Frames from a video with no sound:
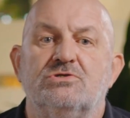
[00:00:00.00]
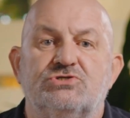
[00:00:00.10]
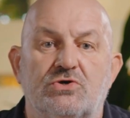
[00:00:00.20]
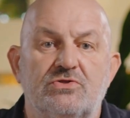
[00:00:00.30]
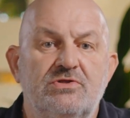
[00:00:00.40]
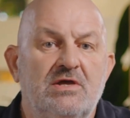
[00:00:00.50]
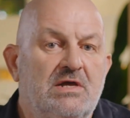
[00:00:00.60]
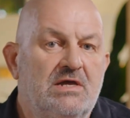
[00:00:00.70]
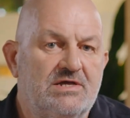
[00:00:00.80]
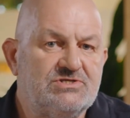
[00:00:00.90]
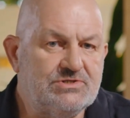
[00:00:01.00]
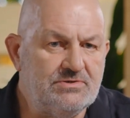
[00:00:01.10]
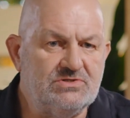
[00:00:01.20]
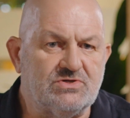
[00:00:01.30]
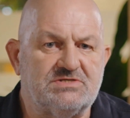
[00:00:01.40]
John has
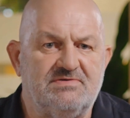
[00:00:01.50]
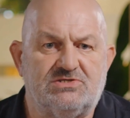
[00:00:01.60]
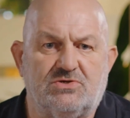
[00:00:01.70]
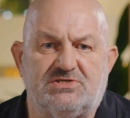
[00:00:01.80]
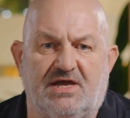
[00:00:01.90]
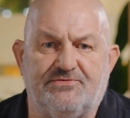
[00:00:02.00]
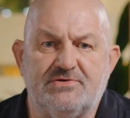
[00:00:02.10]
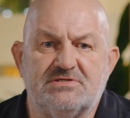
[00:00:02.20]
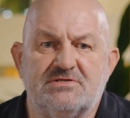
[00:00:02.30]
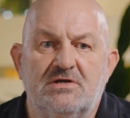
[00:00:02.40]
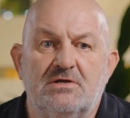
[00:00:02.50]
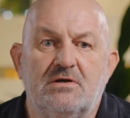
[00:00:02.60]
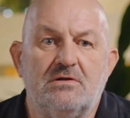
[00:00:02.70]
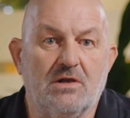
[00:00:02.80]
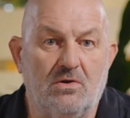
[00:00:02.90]
joined this research effort
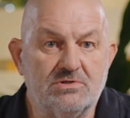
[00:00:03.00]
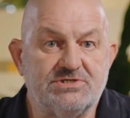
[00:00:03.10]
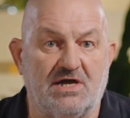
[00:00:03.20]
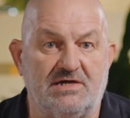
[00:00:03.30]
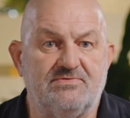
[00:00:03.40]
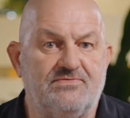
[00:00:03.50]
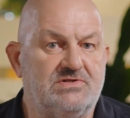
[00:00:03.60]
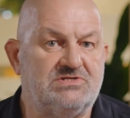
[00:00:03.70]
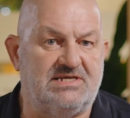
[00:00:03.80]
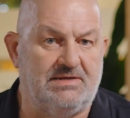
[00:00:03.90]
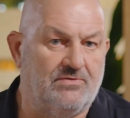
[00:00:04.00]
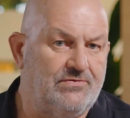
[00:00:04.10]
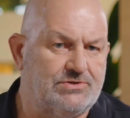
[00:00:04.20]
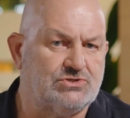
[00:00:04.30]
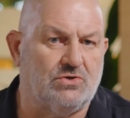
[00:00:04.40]
alongside with a team of
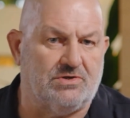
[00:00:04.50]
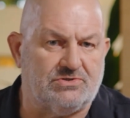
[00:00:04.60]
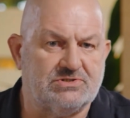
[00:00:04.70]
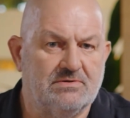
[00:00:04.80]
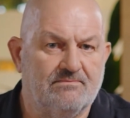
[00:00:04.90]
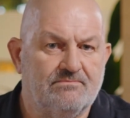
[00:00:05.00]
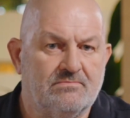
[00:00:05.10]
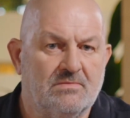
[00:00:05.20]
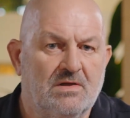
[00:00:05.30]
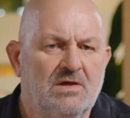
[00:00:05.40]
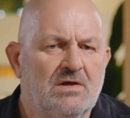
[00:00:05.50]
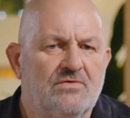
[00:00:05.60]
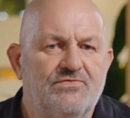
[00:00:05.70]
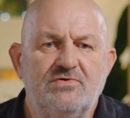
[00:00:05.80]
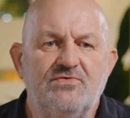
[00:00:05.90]
other scholars.
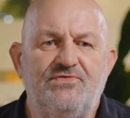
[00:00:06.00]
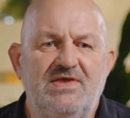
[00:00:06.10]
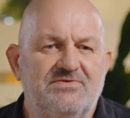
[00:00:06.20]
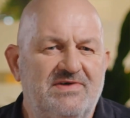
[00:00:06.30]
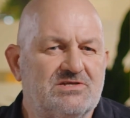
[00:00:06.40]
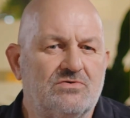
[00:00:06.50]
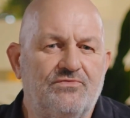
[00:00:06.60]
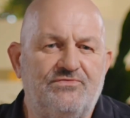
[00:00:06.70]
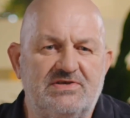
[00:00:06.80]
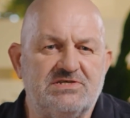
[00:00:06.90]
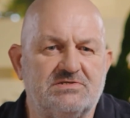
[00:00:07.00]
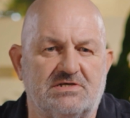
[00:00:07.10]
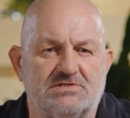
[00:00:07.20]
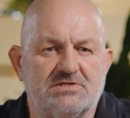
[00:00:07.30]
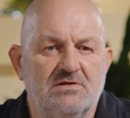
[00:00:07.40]
For a theoretical
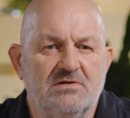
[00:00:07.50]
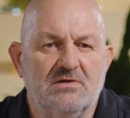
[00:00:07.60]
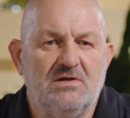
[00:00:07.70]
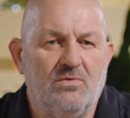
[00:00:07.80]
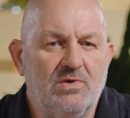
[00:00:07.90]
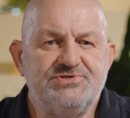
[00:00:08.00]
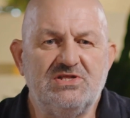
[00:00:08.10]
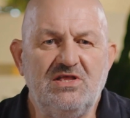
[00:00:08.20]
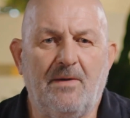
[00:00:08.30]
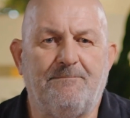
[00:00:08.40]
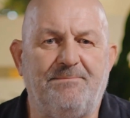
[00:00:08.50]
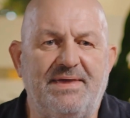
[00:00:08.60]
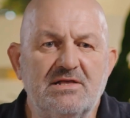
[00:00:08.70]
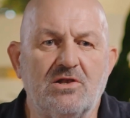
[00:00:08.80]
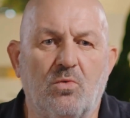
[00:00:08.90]
physicist, what's the
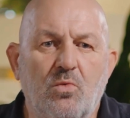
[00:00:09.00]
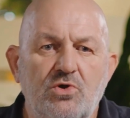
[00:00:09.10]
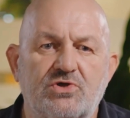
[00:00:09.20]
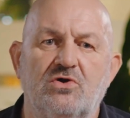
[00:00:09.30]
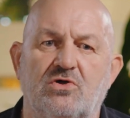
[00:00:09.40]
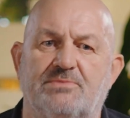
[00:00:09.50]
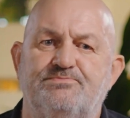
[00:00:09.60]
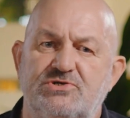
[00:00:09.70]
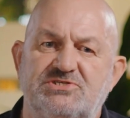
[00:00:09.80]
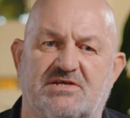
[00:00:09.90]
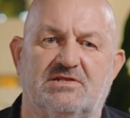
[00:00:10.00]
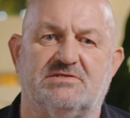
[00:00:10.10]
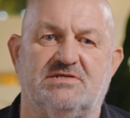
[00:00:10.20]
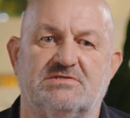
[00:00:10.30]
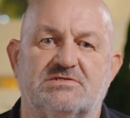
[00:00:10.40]
appeal on working on a project
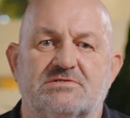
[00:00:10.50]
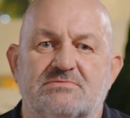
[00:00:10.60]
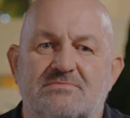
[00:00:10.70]
like this?